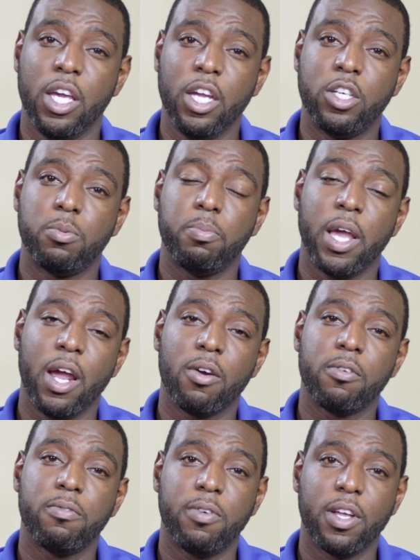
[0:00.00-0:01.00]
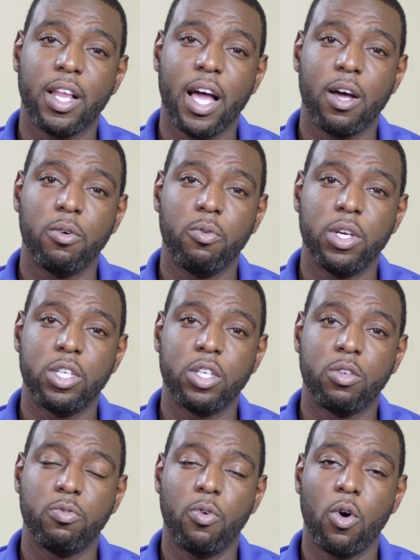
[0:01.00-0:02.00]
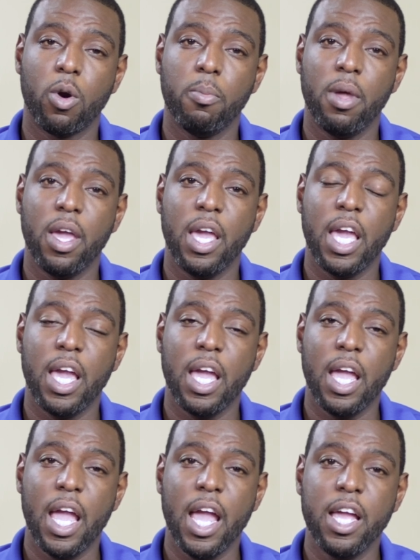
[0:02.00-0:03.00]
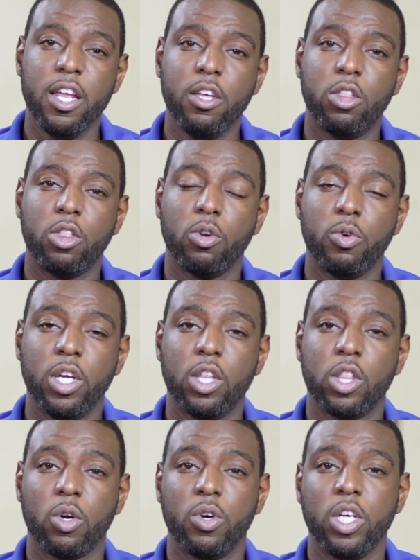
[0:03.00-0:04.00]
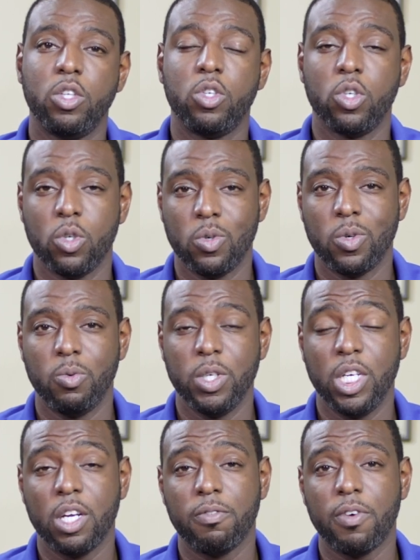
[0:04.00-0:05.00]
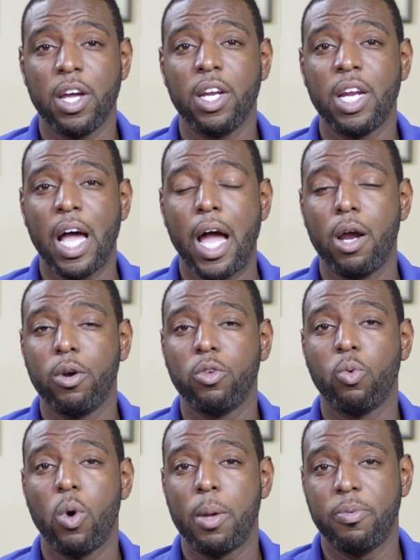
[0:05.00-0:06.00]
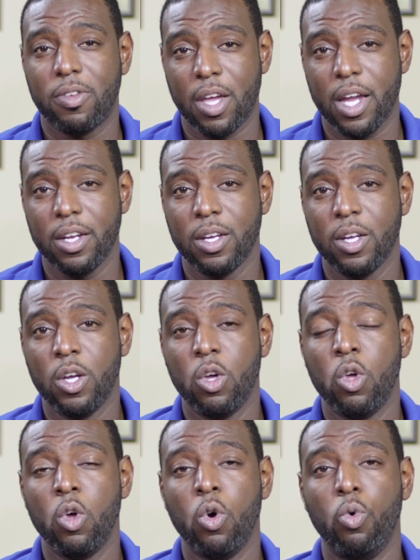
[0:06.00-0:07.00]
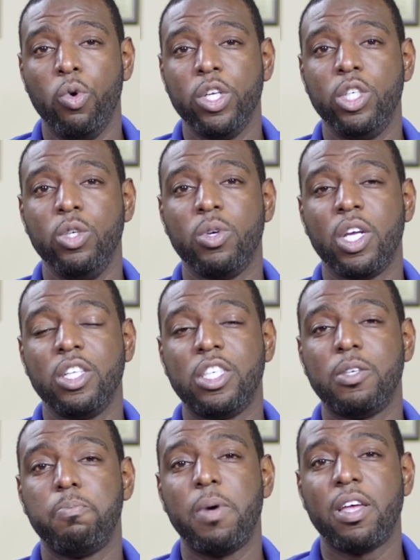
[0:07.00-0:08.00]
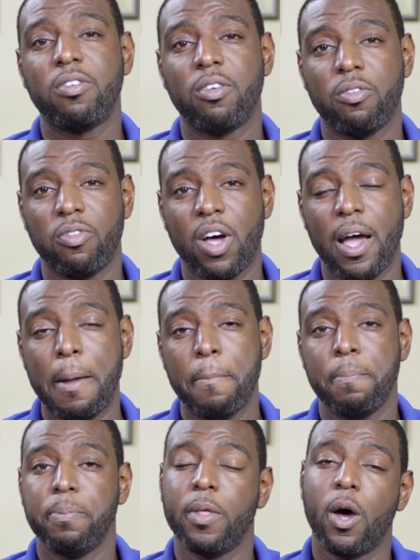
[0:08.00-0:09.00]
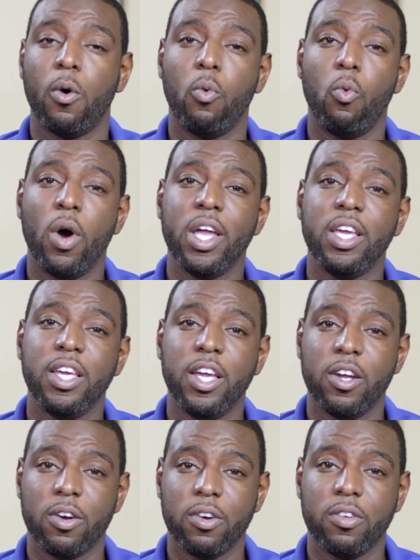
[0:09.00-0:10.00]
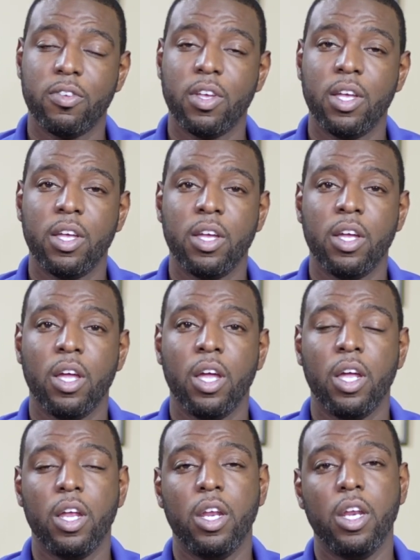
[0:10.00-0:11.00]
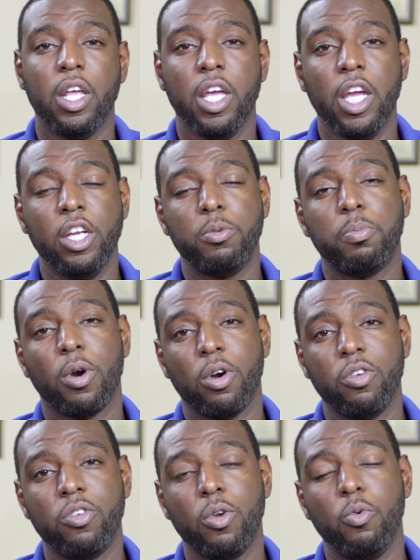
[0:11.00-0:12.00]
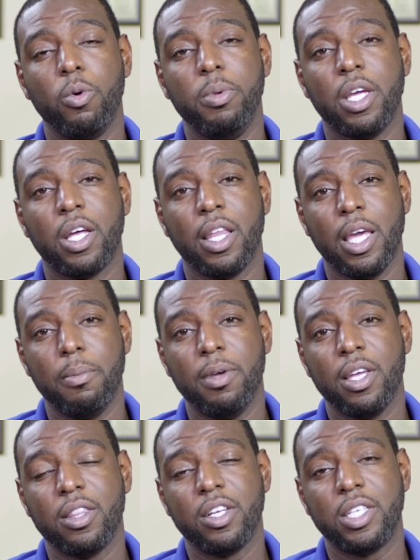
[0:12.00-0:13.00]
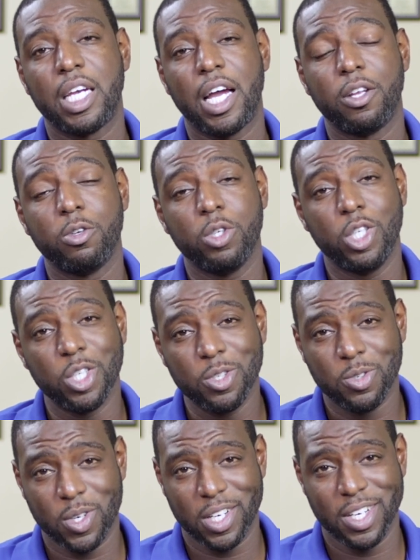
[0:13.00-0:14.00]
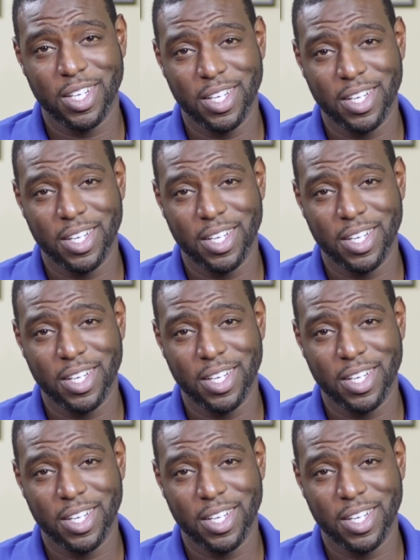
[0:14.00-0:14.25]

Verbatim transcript: each parent fill out, which is Form 8332, which you can find on the IRS website, which you can specify on what years each person will be claiming the child or children.